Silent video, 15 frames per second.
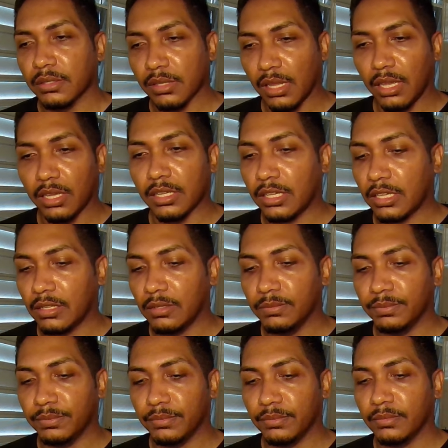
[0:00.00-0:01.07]
like
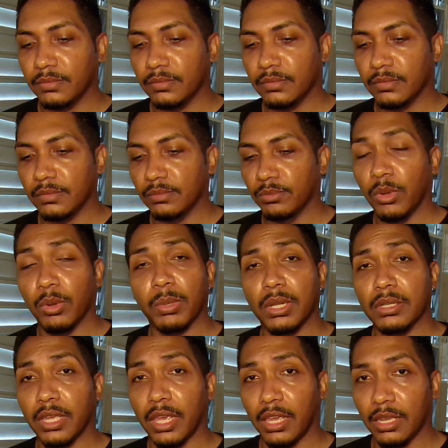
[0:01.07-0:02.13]
mobile
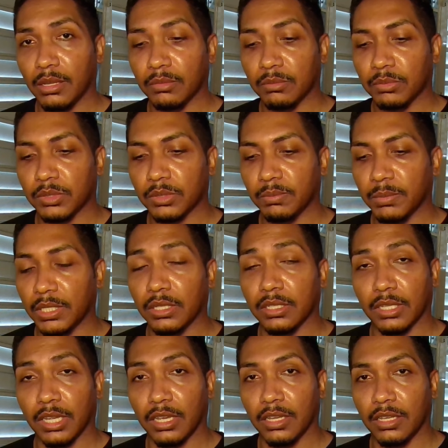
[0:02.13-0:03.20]
games
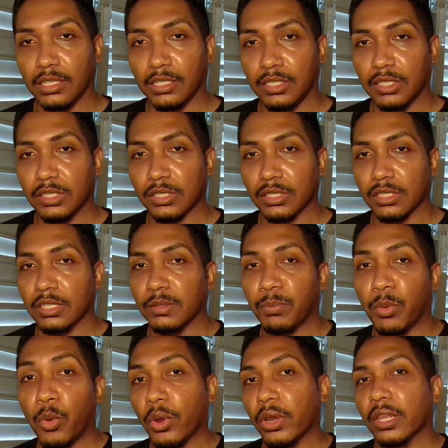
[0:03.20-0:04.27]
being easily
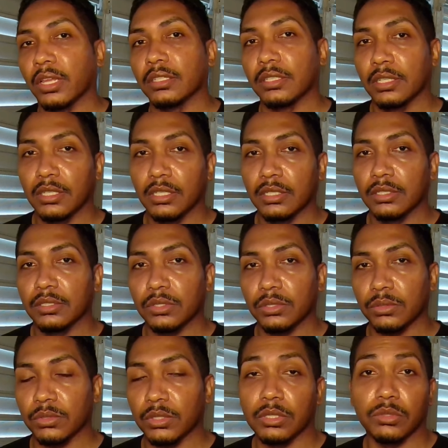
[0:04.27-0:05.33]
ported
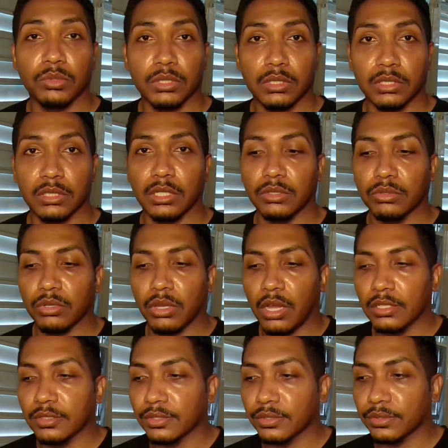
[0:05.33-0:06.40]
to the newest Nintendo
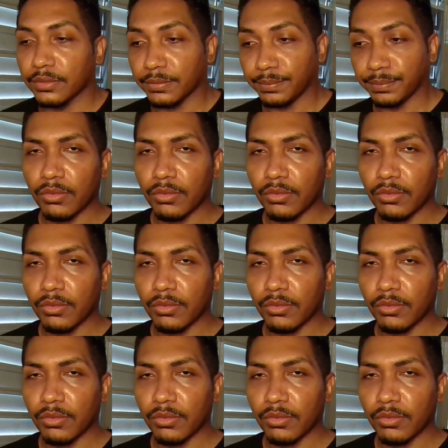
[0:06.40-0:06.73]
console.